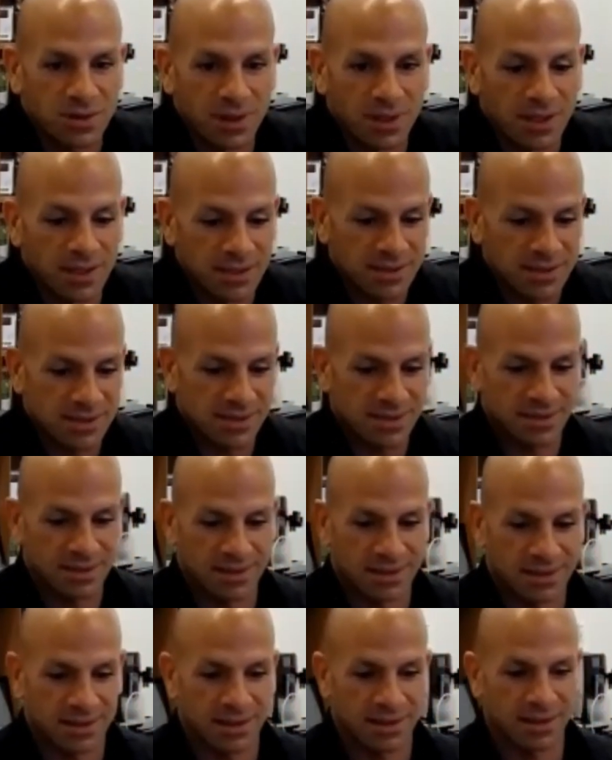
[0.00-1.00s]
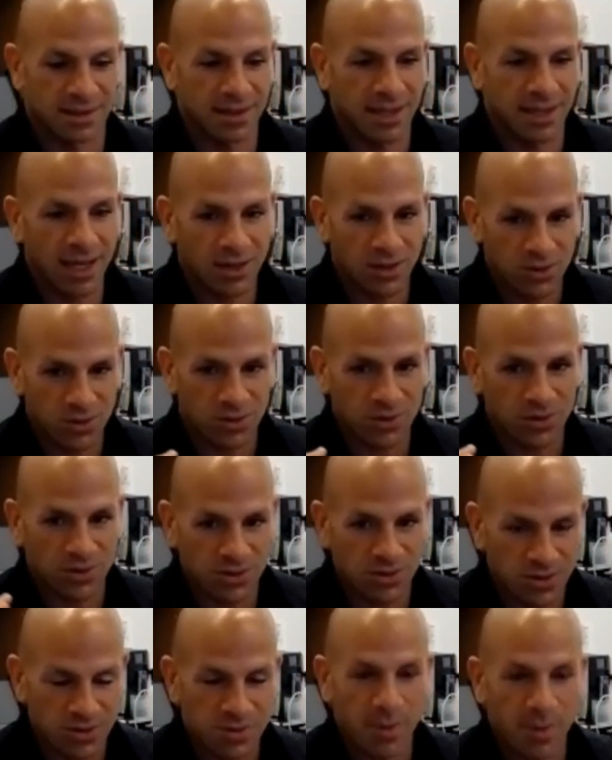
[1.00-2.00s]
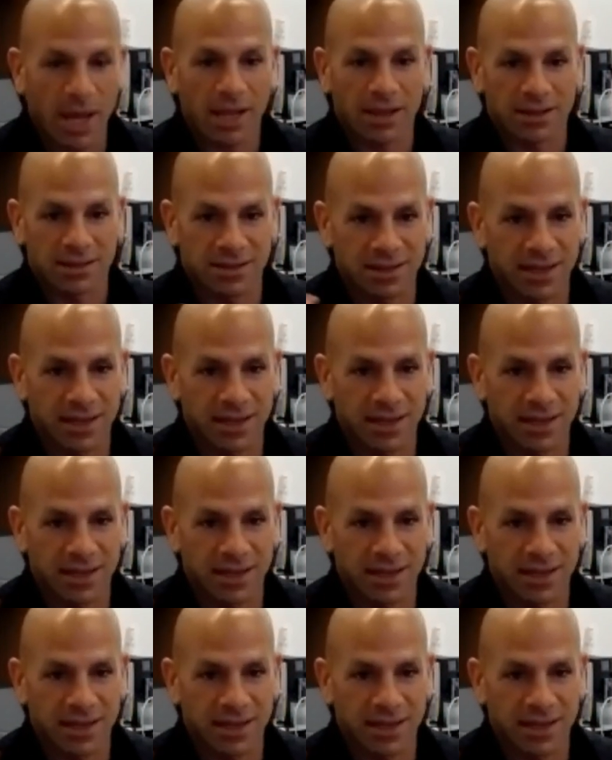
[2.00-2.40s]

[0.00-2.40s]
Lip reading: is yeah, there's a balance.